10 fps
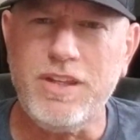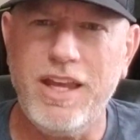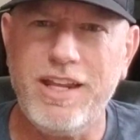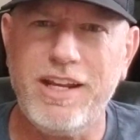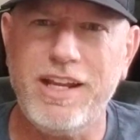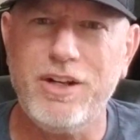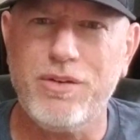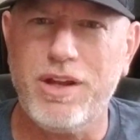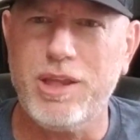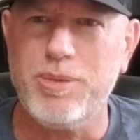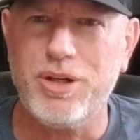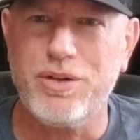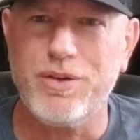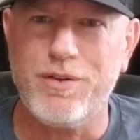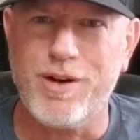And in the middle
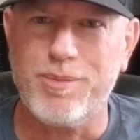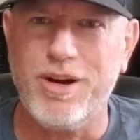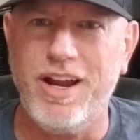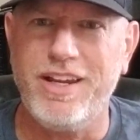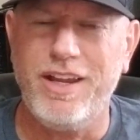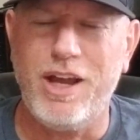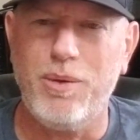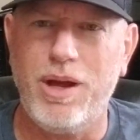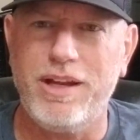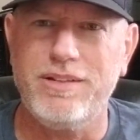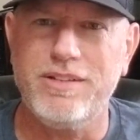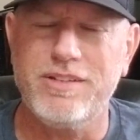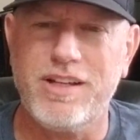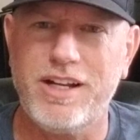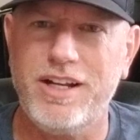of November, I
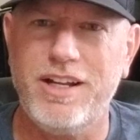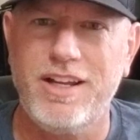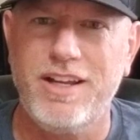decided